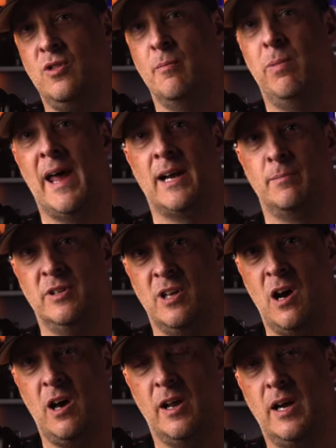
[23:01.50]
to the Black
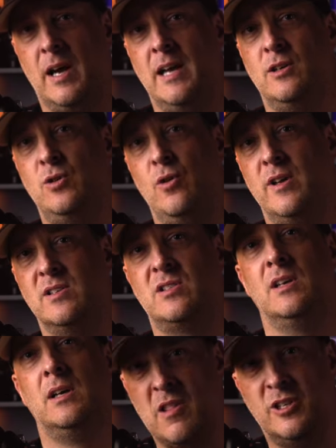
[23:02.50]
Madonna and to
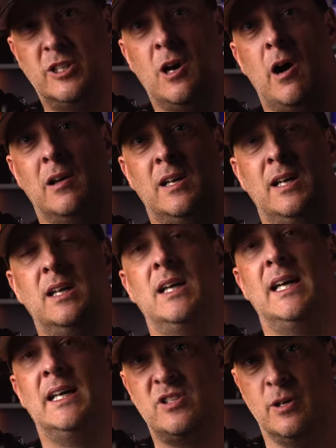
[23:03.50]
this mother godly
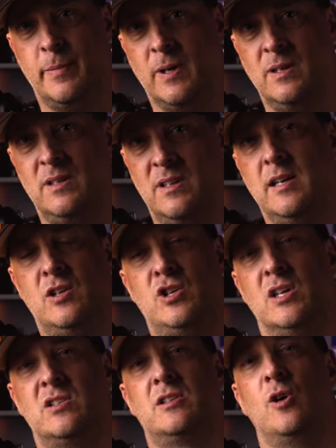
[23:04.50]
principle, and it
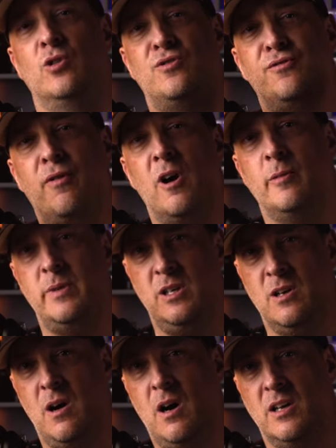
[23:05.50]
just goes far
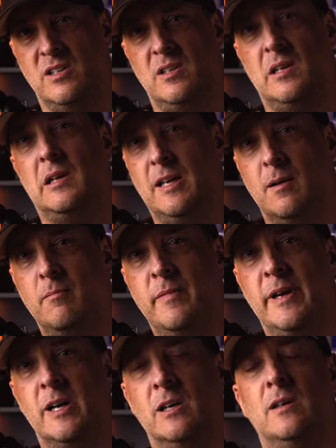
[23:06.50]
beyond the
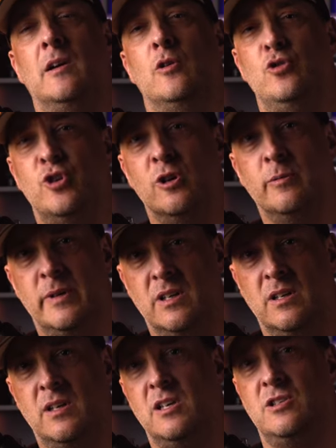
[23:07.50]
mere
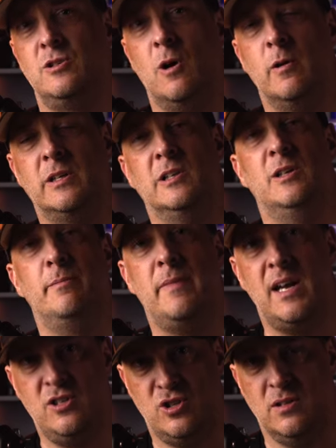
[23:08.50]
German historical
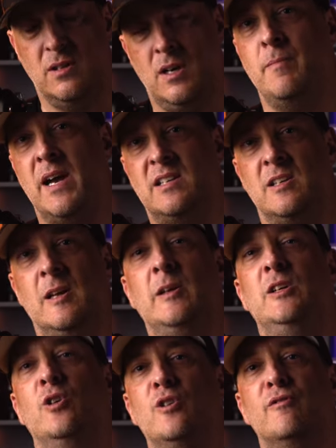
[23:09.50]
dimension. It makes it a
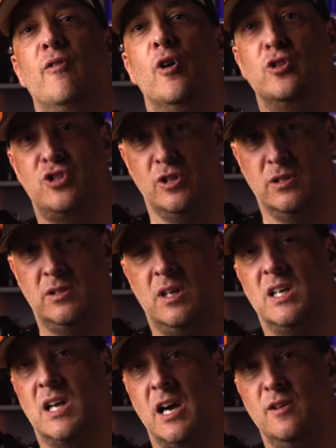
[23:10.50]
universal
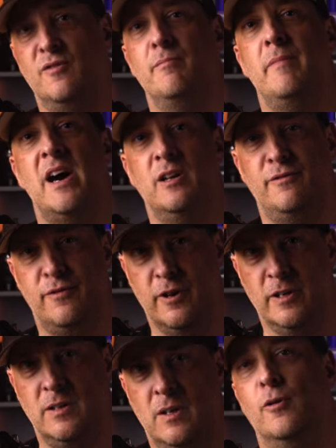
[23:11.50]
kind of
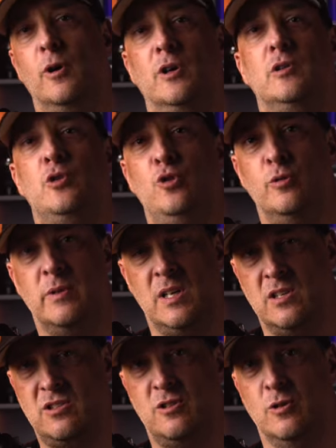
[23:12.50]
metaphor for human
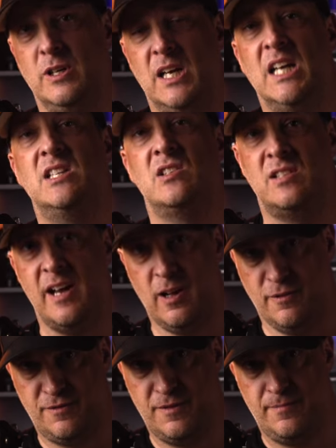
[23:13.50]
history
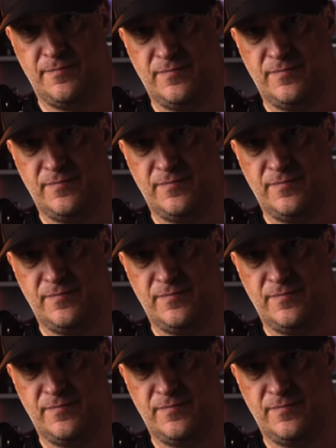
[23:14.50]
itself.